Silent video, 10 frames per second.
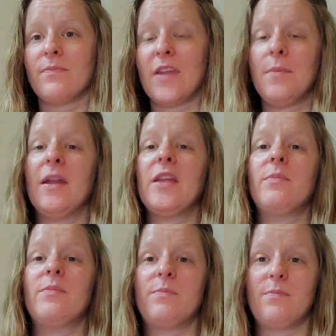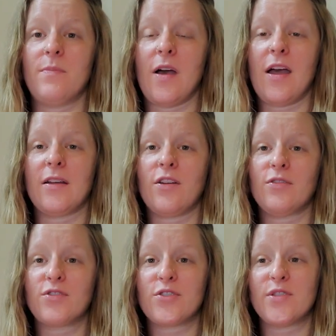many
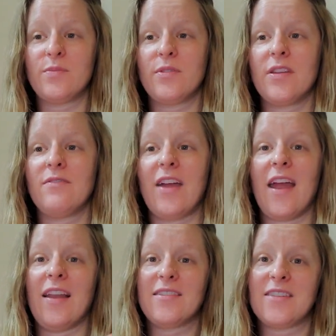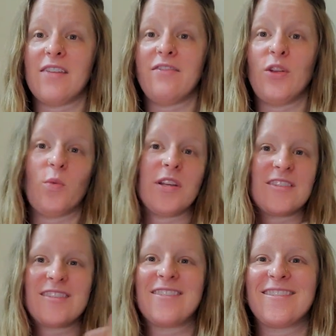cultures believe that 7
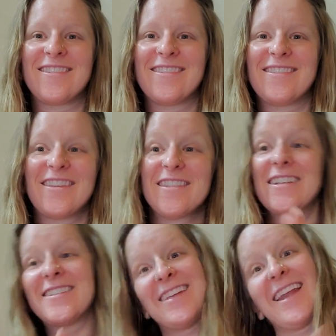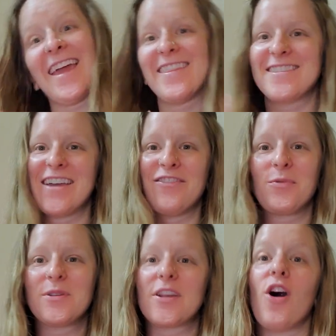was, the 16 and the 7
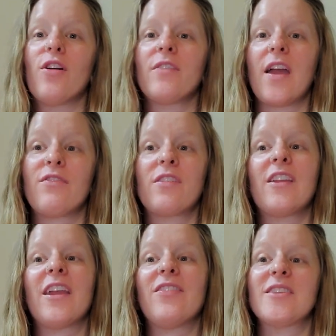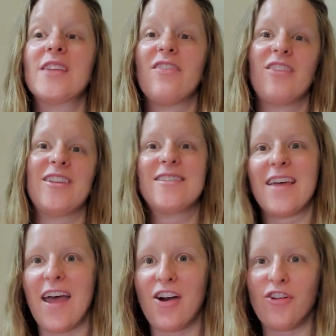was everything, and the 7 is
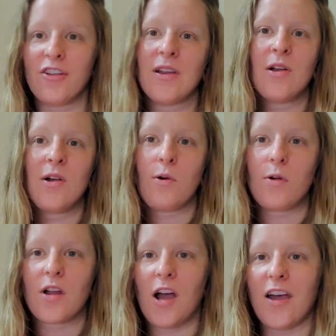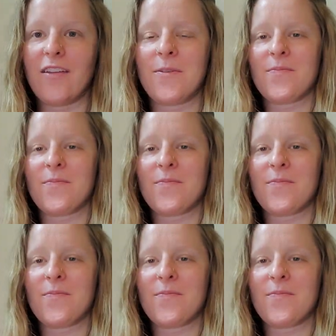the El, or God.